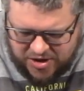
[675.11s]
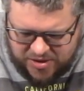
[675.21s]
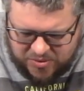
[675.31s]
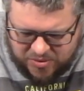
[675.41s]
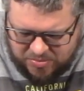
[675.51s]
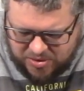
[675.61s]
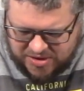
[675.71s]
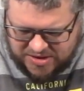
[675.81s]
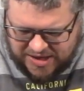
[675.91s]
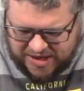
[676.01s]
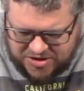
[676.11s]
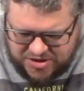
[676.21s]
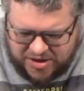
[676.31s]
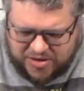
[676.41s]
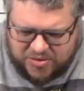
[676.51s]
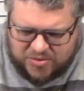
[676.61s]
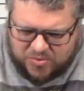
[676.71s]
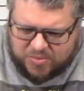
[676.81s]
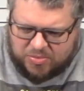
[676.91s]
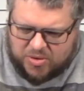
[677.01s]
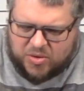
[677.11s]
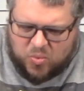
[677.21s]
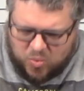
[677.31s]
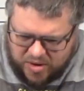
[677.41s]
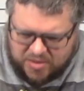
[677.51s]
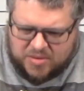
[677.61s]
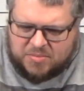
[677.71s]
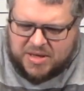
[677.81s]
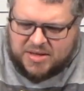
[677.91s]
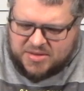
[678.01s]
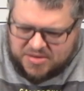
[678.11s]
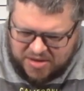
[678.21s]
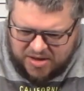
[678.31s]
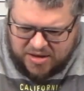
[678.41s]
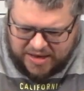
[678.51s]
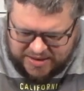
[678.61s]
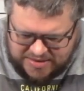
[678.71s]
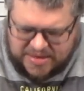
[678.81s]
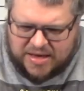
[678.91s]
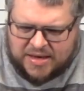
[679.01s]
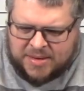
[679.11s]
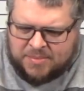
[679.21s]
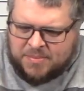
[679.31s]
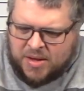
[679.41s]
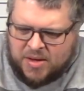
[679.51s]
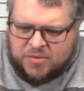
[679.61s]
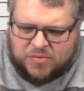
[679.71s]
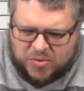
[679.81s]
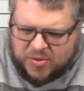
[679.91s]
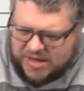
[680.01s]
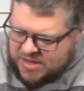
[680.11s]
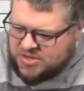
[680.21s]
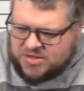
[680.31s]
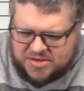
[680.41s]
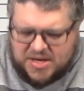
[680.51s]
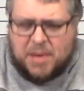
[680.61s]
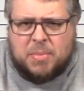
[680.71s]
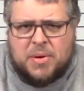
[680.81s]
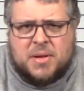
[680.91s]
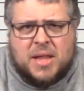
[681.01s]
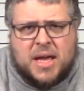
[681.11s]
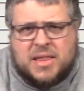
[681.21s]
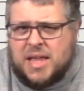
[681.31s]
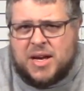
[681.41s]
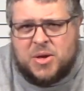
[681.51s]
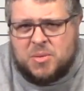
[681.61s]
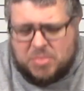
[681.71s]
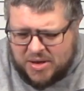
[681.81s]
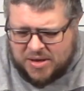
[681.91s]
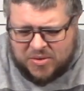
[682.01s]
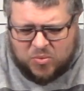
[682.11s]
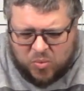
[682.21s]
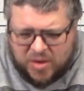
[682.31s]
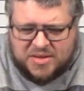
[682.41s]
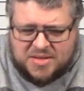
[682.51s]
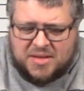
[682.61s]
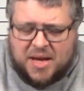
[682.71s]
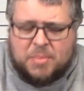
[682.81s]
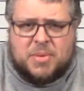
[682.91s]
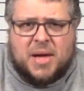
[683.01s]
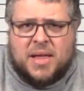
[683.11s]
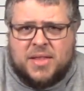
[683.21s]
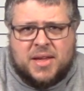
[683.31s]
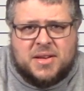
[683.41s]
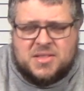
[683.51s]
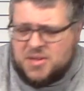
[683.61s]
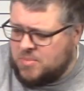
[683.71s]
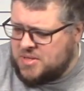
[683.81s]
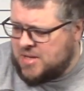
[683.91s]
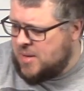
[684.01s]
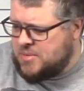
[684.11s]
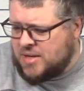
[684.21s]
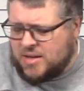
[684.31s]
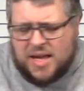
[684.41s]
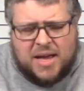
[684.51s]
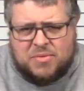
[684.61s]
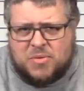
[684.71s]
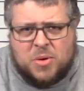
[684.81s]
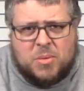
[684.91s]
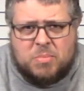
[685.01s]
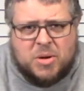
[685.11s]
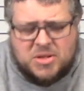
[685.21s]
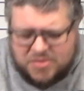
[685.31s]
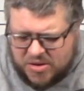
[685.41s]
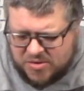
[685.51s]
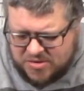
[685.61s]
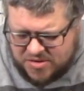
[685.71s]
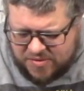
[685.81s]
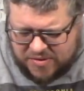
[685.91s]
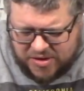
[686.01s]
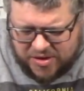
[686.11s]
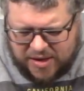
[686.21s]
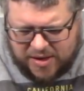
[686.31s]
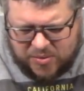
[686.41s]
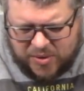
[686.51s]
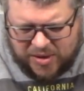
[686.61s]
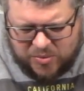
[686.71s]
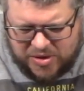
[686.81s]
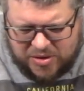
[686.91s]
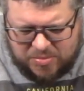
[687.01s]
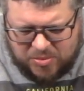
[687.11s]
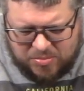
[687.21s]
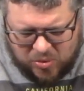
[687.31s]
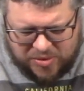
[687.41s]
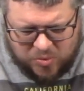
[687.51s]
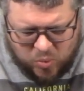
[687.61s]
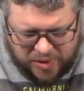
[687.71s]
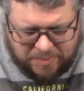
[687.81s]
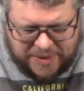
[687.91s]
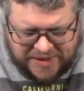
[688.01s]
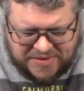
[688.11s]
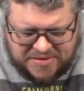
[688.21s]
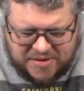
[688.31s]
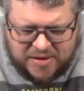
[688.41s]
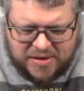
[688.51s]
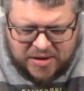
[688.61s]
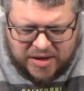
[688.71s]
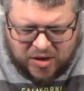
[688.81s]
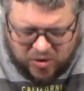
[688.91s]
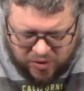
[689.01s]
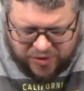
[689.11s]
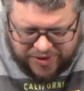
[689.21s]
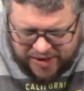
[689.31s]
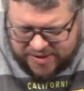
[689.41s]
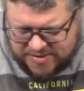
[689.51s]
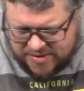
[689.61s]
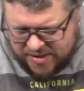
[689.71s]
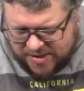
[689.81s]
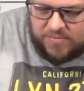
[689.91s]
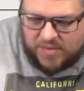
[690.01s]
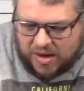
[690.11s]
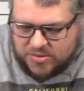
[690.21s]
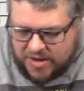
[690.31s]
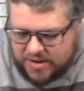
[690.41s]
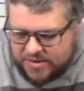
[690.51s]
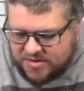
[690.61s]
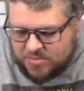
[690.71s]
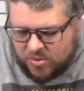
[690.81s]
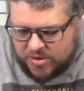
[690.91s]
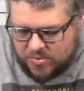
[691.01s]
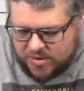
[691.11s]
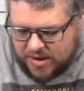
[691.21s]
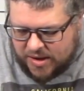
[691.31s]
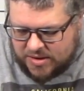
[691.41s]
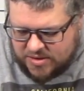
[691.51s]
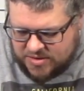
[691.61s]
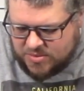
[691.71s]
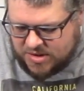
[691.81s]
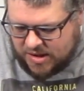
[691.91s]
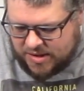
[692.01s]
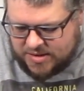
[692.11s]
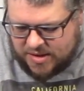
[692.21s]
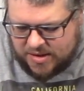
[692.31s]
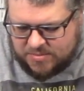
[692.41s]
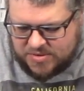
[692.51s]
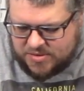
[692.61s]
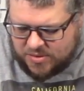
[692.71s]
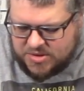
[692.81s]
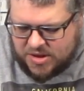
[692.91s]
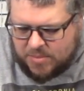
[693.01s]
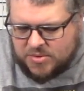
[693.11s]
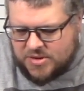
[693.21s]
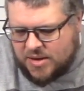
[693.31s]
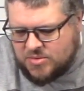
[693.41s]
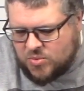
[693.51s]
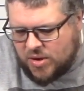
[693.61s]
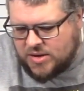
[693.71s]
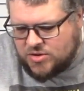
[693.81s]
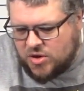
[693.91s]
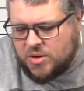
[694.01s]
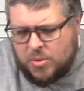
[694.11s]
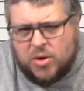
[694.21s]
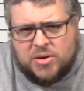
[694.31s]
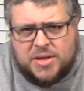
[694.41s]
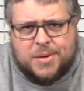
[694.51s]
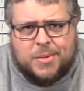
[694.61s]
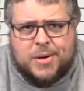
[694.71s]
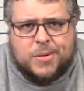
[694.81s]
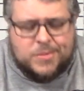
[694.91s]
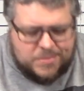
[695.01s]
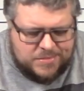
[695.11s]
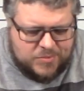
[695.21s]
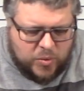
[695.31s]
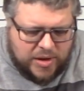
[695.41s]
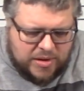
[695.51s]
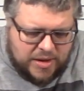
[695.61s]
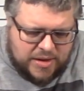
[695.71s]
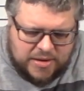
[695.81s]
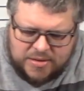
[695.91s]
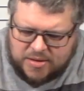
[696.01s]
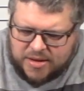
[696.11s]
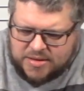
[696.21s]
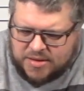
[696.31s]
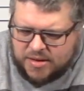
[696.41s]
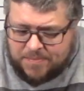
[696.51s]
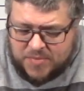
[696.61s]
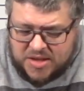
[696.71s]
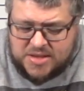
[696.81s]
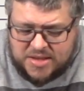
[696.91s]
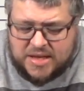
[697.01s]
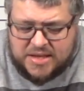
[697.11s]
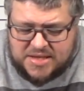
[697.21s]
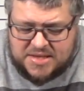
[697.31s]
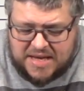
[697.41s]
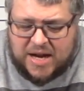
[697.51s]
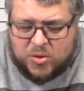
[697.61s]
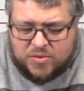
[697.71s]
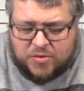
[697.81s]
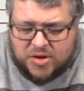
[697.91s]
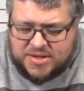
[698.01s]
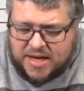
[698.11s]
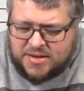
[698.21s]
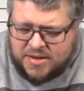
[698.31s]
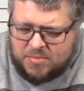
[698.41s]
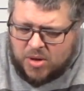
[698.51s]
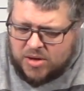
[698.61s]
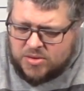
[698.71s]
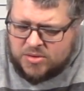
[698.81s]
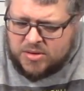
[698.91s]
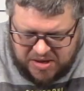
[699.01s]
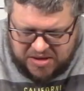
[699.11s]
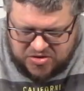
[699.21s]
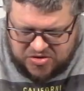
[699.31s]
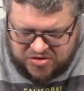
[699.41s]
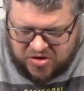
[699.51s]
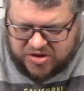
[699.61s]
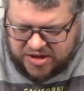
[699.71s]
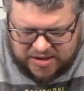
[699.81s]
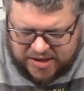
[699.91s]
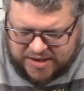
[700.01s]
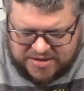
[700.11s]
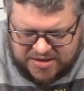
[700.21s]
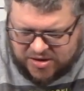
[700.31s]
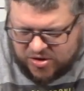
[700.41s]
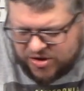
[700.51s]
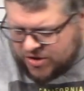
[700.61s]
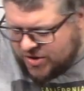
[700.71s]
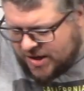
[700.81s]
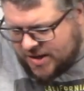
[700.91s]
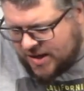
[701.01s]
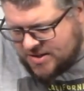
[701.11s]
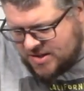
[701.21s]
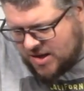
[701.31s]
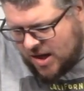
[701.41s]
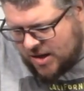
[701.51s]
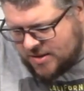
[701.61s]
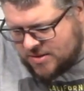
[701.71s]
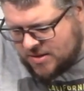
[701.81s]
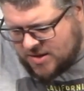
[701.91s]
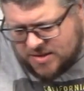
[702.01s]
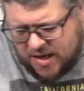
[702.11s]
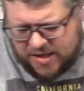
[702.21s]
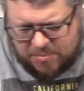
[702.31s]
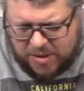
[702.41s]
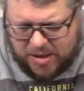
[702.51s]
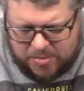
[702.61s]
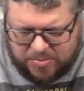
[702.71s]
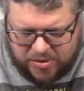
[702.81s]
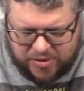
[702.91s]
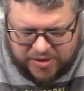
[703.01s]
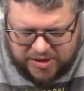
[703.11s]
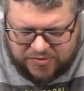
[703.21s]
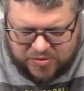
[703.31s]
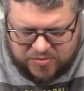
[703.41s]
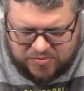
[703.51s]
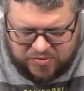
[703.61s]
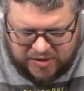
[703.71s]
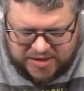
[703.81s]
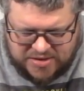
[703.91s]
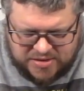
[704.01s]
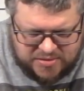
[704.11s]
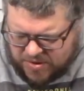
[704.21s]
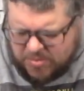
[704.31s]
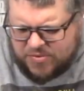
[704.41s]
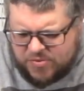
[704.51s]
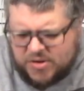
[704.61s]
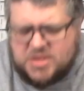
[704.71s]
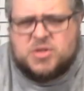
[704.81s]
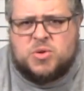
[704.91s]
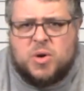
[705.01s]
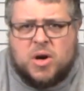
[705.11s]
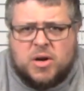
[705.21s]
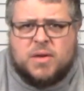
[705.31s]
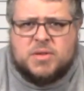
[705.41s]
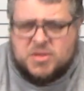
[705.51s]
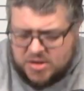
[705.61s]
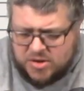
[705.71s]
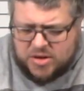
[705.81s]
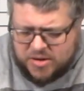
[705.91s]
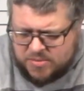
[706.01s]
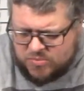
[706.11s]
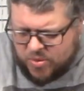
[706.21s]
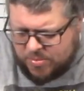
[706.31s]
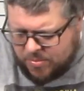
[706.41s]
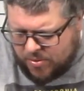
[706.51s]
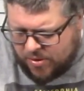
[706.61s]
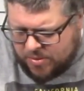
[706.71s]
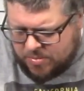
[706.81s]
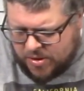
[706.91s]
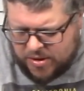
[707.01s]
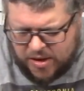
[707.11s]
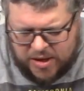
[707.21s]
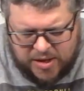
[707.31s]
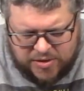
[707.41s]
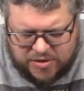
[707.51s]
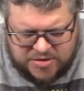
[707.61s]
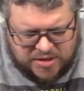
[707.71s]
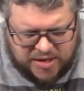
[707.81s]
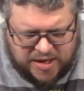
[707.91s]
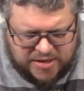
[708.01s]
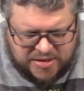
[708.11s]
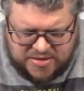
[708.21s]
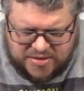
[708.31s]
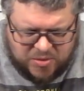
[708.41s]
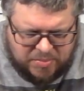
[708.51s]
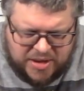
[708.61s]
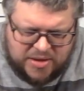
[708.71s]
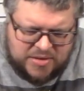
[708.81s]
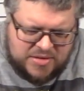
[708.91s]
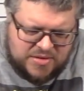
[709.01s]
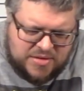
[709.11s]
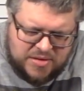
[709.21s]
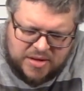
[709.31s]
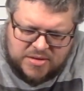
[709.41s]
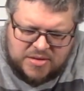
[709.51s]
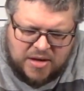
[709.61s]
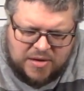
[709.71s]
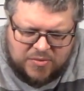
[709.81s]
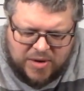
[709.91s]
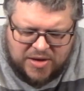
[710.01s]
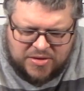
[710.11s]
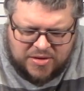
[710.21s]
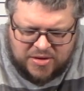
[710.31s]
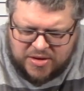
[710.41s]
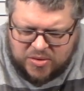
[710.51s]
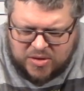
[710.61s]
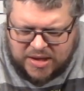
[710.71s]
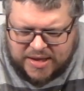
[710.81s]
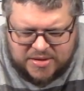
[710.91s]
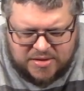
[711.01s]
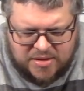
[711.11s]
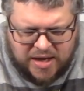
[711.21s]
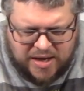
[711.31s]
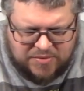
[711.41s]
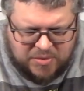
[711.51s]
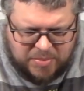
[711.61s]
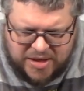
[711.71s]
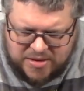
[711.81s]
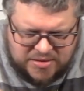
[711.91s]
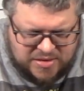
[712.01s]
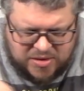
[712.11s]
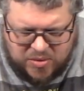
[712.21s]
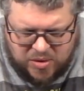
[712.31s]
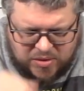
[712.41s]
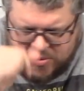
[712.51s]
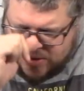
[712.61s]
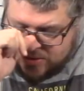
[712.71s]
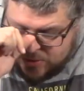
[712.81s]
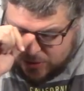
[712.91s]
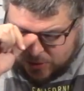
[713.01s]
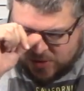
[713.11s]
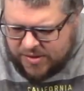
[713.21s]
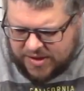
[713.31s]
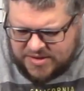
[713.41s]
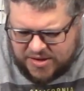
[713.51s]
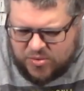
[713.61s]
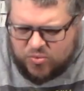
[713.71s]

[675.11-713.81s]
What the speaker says: when we're putting the dash together and we're putting one piece at a time for each step. Like that could have been one step and then sub steps like they have for a bunch of other stuff in here. And we could have put more than one piece on at a time. I was kind of disappointed with that because there was a couple times where I took it apart and did it my own way, like I said. This thing is stout. For a Technic model, it's sturdy. Like I said earlier, it's not gonna pop apart if you flex it. I mean, if you flex it too hard, obviously you're gonna rip it apart, but there's a lot of these little pins and stuff. Rather than the little clicks, they have the pins that go all the way through. They did a